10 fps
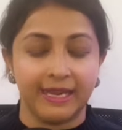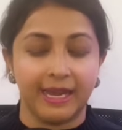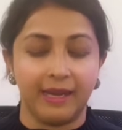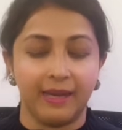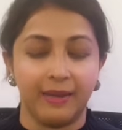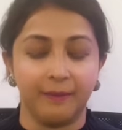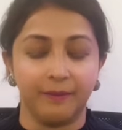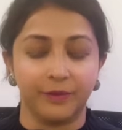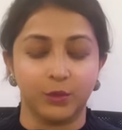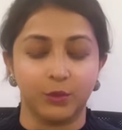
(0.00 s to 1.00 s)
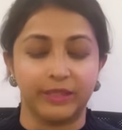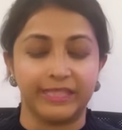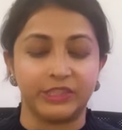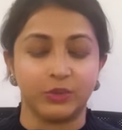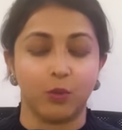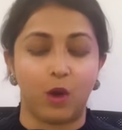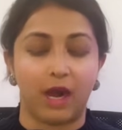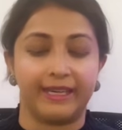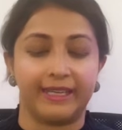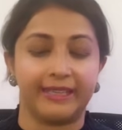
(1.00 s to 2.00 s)
The reason
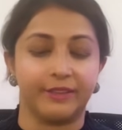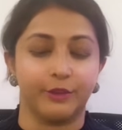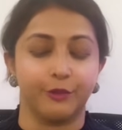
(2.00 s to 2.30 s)
why